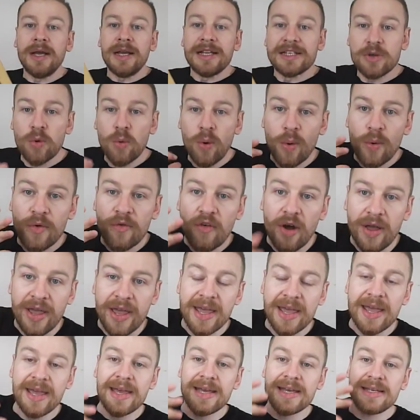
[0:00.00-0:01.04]
So what we've got
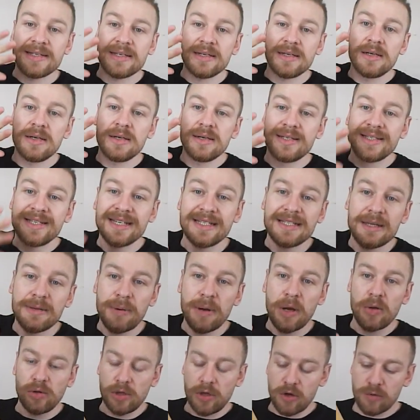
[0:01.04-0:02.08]
here is a
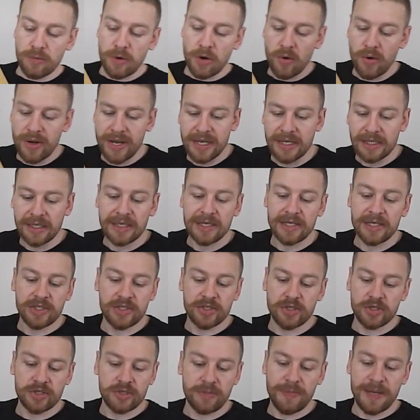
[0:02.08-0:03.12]
60-pound longbow English,
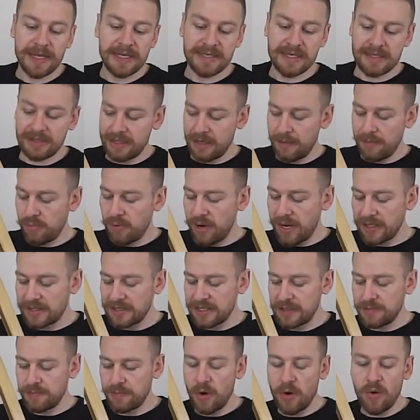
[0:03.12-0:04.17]
just basically a
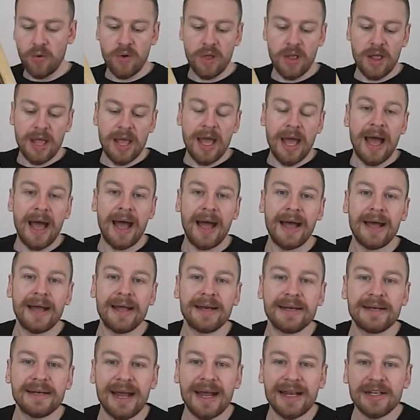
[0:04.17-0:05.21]
practice bow.
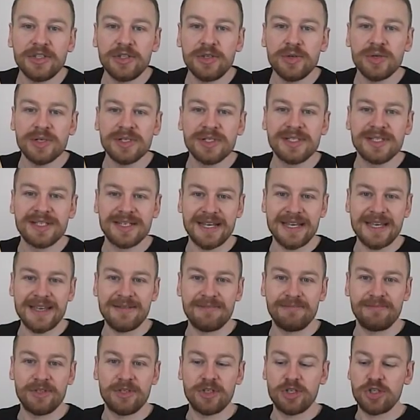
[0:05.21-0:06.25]
And as you can
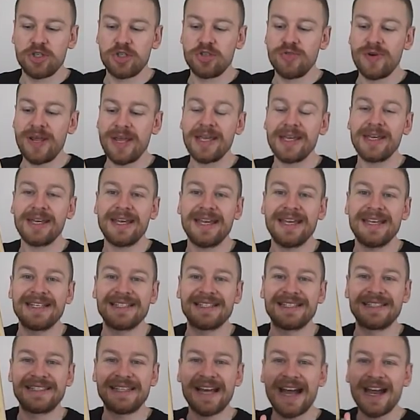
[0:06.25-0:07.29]
see, the string
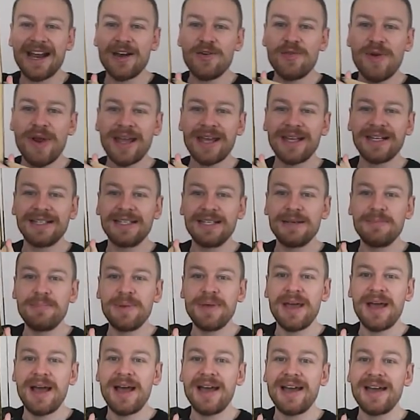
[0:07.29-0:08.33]
is directly
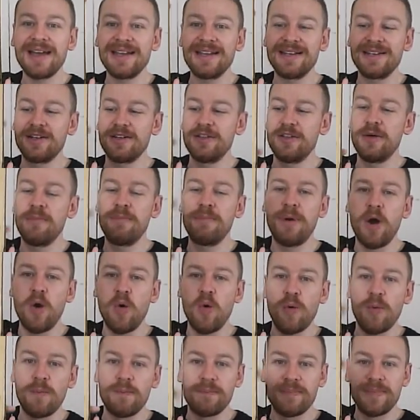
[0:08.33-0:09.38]
behind the
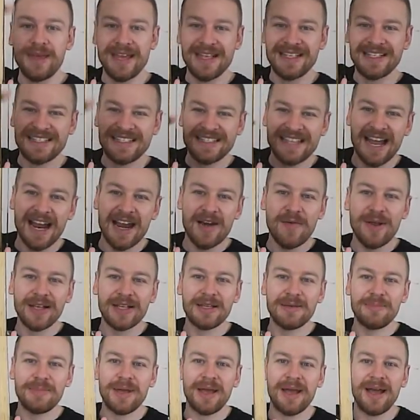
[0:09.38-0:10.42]
bow. It's
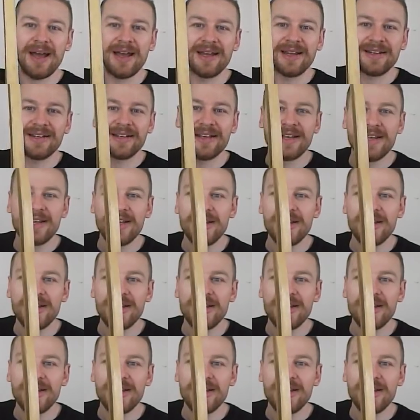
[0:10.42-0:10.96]
directly behind.